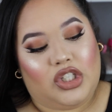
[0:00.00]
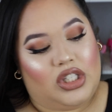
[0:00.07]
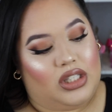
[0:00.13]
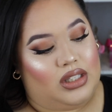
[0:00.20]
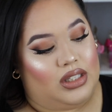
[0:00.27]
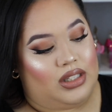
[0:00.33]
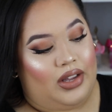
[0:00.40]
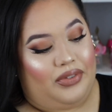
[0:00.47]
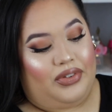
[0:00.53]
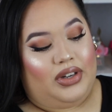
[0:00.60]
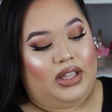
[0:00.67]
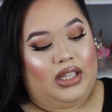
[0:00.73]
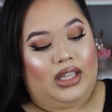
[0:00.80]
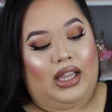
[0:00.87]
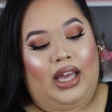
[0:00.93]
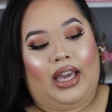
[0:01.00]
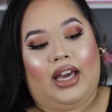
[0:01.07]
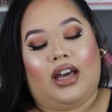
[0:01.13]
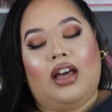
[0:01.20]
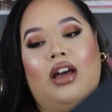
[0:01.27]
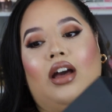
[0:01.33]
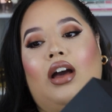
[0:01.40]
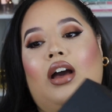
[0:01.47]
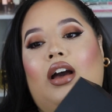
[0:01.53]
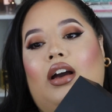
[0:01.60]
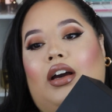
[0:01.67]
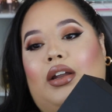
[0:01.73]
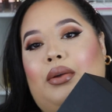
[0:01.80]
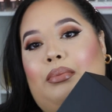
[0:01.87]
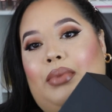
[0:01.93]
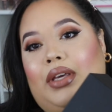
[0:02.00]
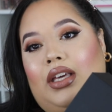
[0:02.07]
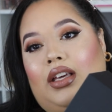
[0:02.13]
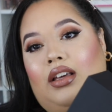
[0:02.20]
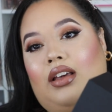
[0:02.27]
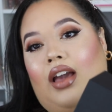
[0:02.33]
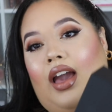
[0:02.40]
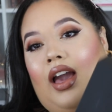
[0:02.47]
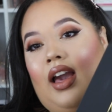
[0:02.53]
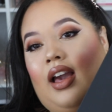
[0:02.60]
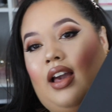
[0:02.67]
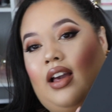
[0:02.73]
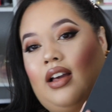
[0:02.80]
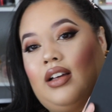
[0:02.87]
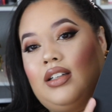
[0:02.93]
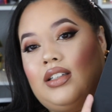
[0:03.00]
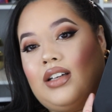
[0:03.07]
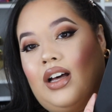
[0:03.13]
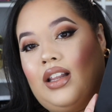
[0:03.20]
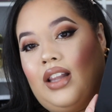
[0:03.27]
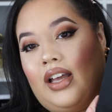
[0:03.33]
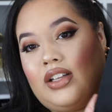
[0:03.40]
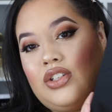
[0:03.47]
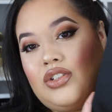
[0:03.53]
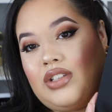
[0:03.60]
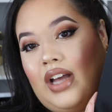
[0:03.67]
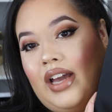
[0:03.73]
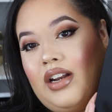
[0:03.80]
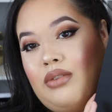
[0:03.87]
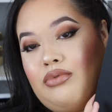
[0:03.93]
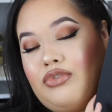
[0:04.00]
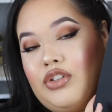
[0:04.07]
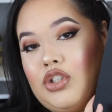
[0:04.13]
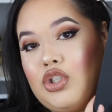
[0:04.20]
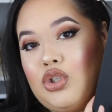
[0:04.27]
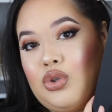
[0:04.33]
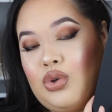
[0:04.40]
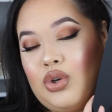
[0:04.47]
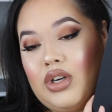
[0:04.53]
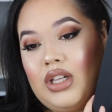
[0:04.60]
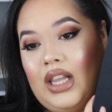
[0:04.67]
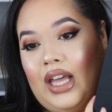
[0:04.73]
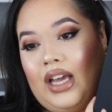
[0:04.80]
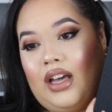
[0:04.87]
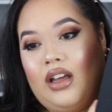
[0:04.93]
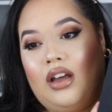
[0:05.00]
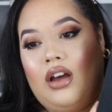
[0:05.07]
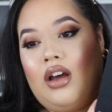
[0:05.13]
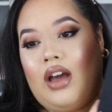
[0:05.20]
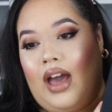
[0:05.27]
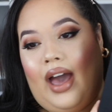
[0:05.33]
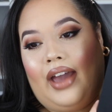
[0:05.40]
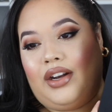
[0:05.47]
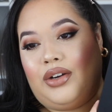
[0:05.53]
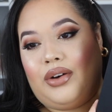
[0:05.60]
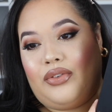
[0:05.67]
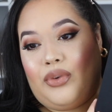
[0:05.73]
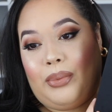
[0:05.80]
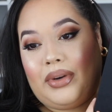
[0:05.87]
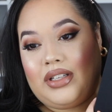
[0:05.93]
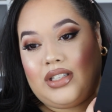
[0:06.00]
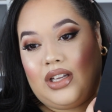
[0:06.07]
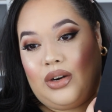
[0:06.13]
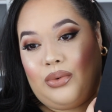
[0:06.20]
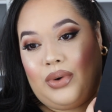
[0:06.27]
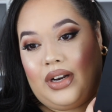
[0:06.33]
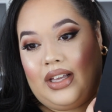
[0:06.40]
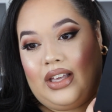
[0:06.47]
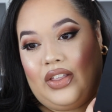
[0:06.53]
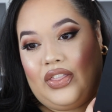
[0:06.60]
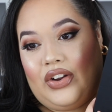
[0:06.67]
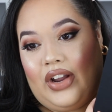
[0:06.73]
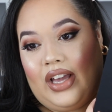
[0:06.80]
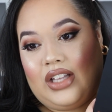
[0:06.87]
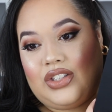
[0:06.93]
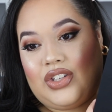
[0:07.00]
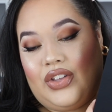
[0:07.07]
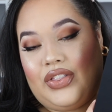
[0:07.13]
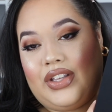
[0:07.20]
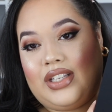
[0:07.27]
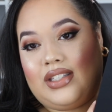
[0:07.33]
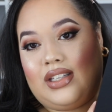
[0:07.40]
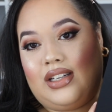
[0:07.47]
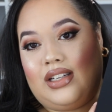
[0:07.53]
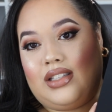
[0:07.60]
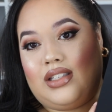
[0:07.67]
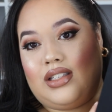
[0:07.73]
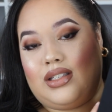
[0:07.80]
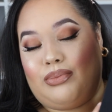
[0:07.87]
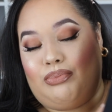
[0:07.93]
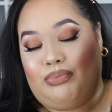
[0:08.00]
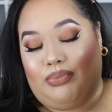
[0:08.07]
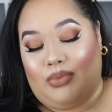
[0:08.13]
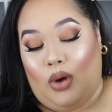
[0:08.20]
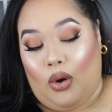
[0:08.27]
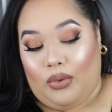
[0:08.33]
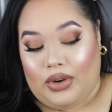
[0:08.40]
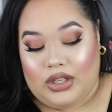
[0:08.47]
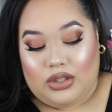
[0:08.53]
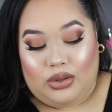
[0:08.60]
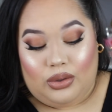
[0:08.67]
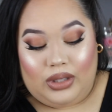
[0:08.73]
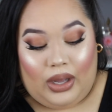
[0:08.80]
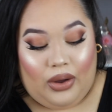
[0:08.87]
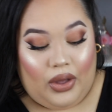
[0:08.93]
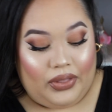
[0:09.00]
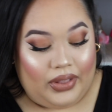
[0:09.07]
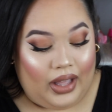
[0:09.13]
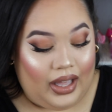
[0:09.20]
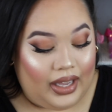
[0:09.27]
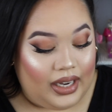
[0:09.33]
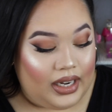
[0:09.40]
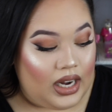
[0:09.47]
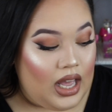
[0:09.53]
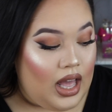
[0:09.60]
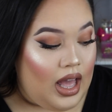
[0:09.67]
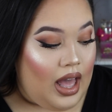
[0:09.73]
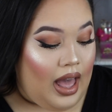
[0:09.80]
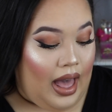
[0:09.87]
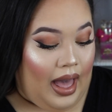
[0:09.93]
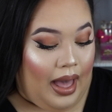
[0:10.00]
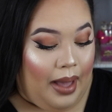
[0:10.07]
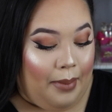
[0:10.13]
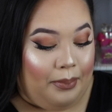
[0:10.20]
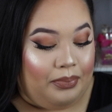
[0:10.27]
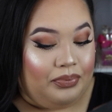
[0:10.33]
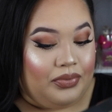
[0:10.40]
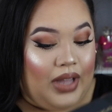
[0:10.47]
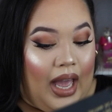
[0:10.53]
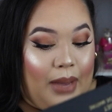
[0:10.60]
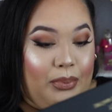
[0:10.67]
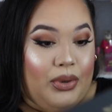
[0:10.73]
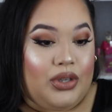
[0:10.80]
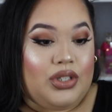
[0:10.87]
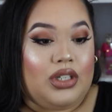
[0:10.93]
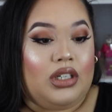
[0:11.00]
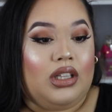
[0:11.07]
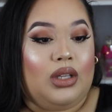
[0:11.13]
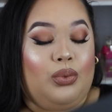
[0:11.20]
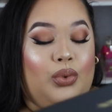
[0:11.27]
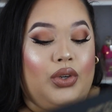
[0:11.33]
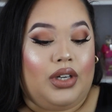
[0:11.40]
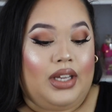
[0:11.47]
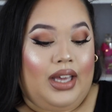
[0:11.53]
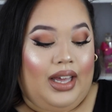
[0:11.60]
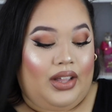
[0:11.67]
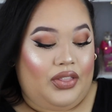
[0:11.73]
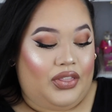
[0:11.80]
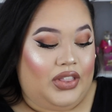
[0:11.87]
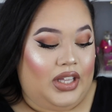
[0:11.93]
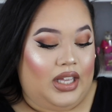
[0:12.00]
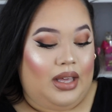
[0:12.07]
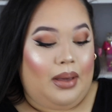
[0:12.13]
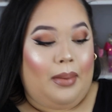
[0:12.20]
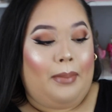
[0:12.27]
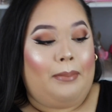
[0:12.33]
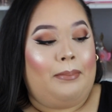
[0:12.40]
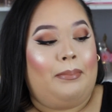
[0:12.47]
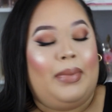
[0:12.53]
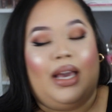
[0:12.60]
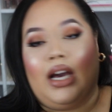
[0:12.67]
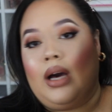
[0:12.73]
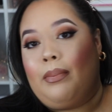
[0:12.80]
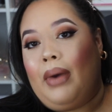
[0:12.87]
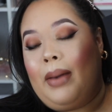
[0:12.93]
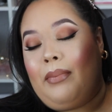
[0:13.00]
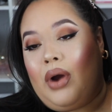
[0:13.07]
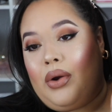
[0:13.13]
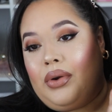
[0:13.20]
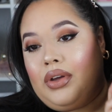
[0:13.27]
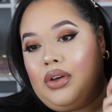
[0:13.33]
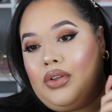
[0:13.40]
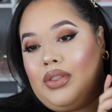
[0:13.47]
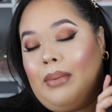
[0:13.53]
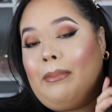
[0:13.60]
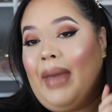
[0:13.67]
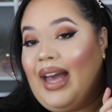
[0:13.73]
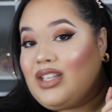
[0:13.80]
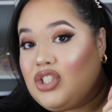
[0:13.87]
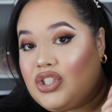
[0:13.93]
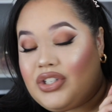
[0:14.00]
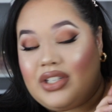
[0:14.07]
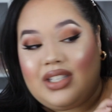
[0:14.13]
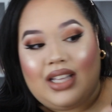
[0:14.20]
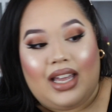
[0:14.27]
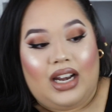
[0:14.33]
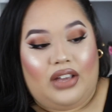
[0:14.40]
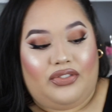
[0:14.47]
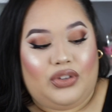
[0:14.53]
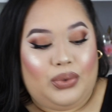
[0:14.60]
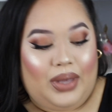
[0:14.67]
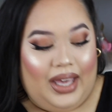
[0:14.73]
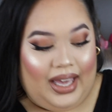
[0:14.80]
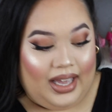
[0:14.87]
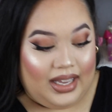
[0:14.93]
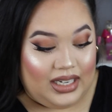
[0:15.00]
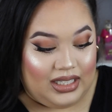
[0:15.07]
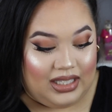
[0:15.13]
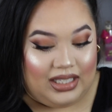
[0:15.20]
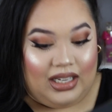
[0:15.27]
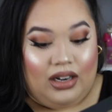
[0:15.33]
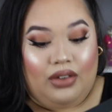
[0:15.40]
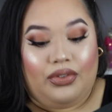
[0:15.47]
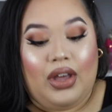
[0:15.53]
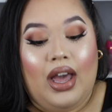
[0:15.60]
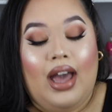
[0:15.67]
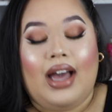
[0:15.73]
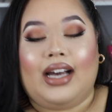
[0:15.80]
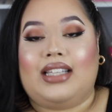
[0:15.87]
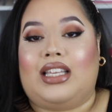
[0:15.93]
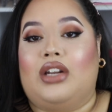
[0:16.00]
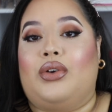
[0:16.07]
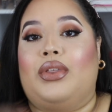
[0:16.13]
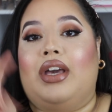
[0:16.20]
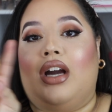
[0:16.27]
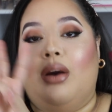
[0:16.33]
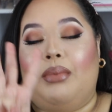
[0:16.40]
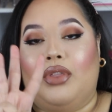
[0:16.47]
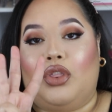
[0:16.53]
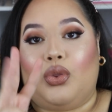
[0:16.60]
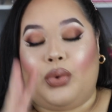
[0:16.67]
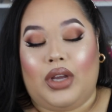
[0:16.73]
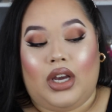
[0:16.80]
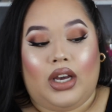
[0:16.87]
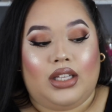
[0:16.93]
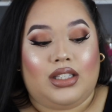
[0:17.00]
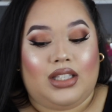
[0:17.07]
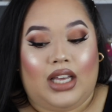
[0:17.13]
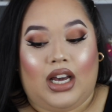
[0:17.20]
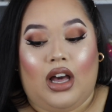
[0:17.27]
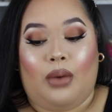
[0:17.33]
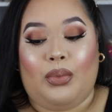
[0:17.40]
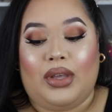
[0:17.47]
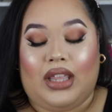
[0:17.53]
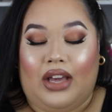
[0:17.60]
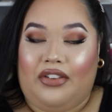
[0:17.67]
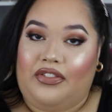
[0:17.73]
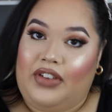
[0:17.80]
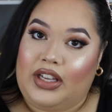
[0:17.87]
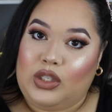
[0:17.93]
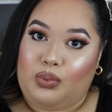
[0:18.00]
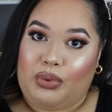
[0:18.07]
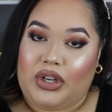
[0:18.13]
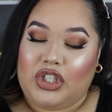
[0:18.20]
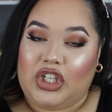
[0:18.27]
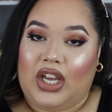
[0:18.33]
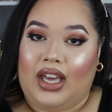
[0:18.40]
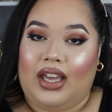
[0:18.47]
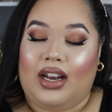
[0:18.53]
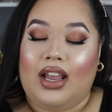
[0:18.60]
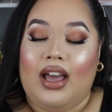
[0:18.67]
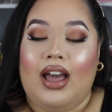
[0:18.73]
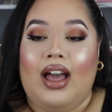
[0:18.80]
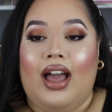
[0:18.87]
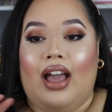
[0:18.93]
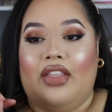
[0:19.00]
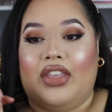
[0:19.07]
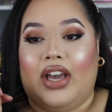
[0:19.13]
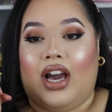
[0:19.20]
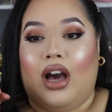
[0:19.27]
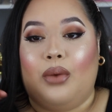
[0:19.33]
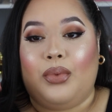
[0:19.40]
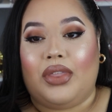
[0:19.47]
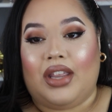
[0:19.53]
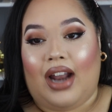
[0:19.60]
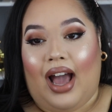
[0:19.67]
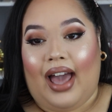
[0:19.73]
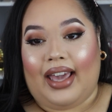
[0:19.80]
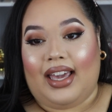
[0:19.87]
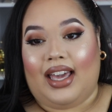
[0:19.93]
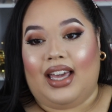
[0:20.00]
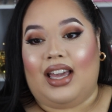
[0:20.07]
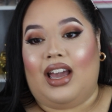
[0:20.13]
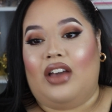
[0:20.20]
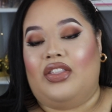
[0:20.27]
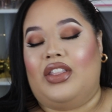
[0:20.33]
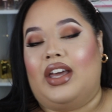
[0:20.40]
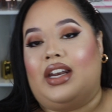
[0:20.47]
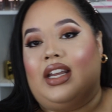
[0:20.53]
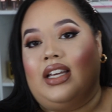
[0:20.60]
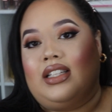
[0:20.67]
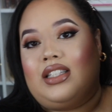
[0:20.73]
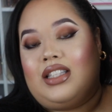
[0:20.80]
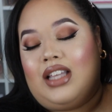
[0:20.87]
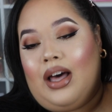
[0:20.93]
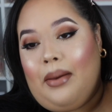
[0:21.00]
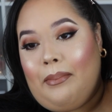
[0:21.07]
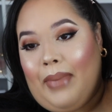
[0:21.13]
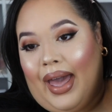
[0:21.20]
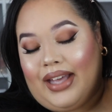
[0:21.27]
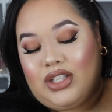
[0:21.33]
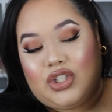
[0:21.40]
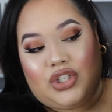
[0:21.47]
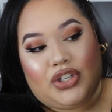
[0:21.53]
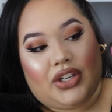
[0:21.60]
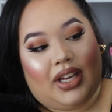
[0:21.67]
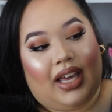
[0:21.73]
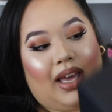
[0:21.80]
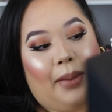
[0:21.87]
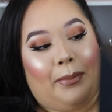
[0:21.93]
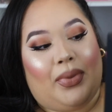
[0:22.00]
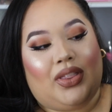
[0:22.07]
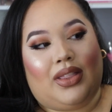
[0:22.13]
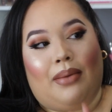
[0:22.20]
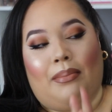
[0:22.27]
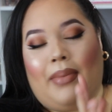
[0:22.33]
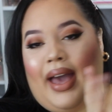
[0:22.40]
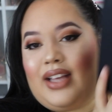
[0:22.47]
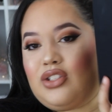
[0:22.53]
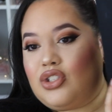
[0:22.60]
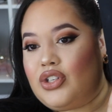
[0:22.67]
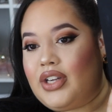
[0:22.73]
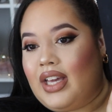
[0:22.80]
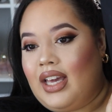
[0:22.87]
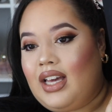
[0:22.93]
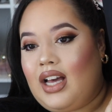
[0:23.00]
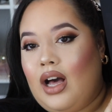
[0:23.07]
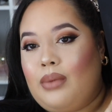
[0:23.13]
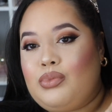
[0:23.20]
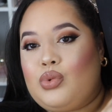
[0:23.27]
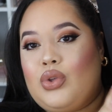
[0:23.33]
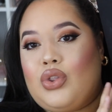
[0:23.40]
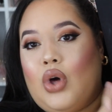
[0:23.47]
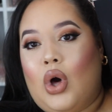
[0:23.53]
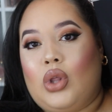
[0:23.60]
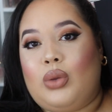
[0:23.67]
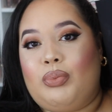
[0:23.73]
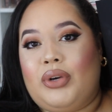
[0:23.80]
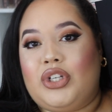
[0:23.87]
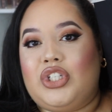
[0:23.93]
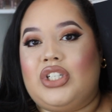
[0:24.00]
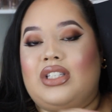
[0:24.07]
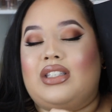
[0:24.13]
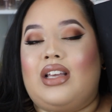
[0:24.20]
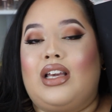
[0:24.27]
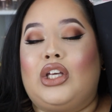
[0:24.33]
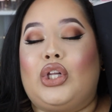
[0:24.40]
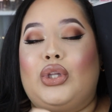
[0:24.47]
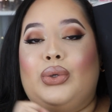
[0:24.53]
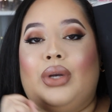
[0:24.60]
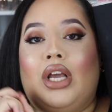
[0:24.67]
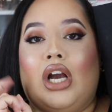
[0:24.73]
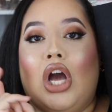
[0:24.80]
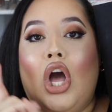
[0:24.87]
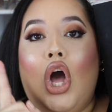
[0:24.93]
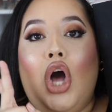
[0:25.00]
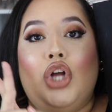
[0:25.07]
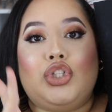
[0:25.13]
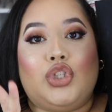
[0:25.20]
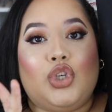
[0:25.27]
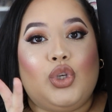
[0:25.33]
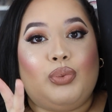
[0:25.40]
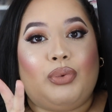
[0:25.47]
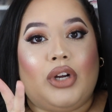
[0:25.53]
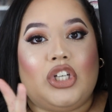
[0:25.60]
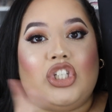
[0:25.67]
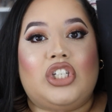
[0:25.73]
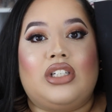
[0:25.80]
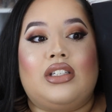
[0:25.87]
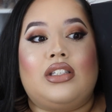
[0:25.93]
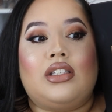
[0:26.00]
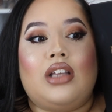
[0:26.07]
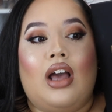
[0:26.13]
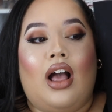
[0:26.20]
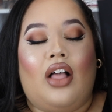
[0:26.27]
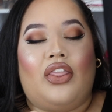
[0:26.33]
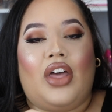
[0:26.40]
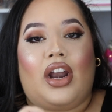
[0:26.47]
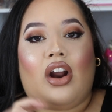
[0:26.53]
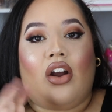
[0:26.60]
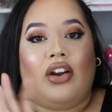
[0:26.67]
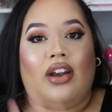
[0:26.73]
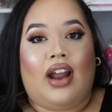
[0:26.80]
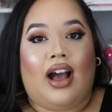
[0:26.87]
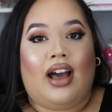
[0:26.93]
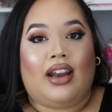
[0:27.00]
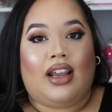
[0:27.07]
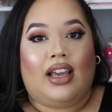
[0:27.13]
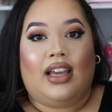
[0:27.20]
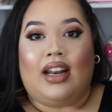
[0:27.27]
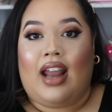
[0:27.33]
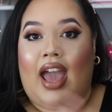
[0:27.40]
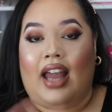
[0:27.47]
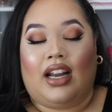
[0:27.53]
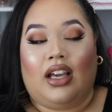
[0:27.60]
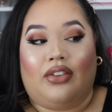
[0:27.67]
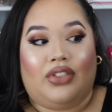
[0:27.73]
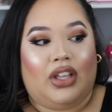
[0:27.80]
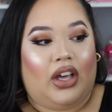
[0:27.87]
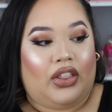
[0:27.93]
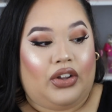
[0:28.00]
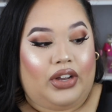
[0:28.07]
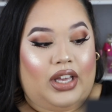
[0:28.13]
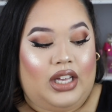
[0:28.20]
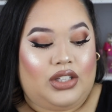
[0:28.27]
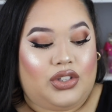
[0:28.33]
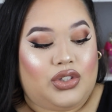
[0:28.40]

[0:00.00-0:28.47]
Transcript: This is definitely like gonna be a collector's item for sure. Like, I know everybody's gonna want to get their hands on this, and it's already sold out online. I personally would get the Makeup by Mario, the master set, if you can, instead of, because I know they come with 3 kits. They come with a face brush kit, and they come with an eye kit, and then it's the master kit. But the master kit comes with all the brushes, including 2 brushes that are not in any of the other kits.